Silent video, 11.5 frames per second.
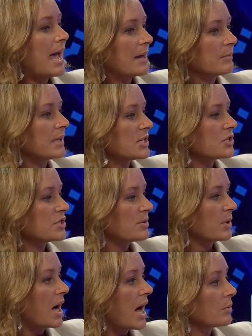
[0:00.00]
had a relationship
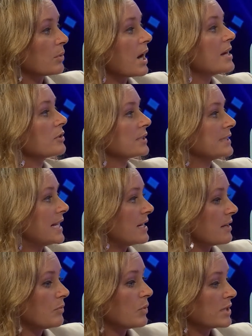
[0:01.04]
with God or
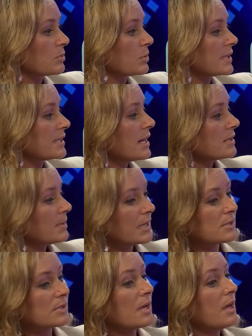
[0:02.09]
understanding of what his word says,
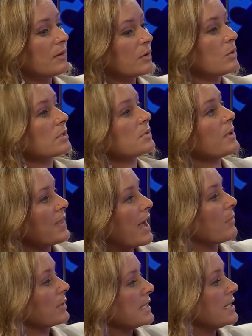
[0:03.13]
because of course
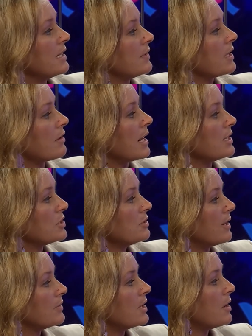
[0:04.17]
without receiving Christ you
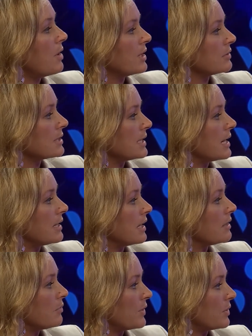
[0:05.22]
have no understanding
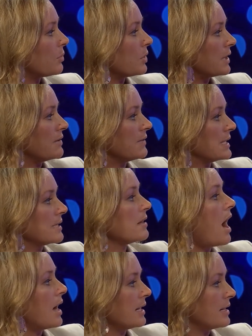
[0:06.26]
of what the word even is
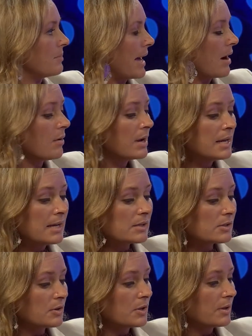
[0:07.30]
talking about, and
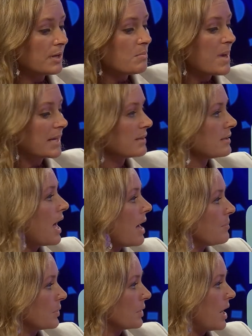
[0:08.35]
so you get mixed
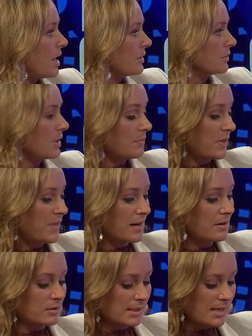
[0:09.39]
up or under with that
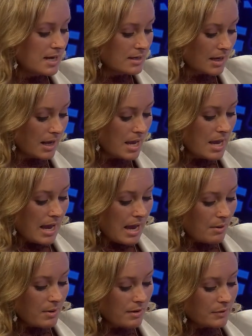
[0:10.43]
understanding.
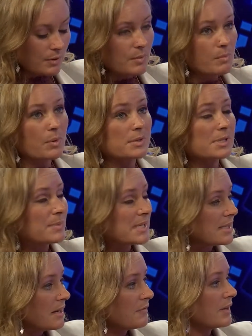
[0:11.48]
However, when we're
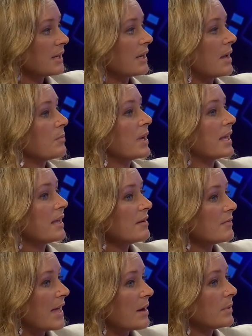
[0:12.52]
specific and we
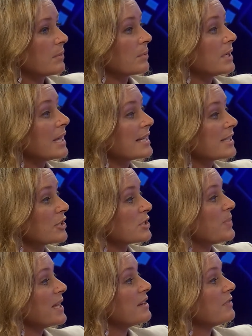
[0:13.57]
give that, we realize there's
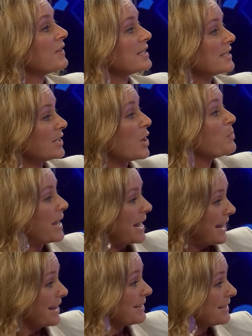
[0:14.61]
benefits in
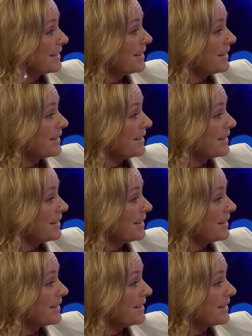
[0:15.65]
obeying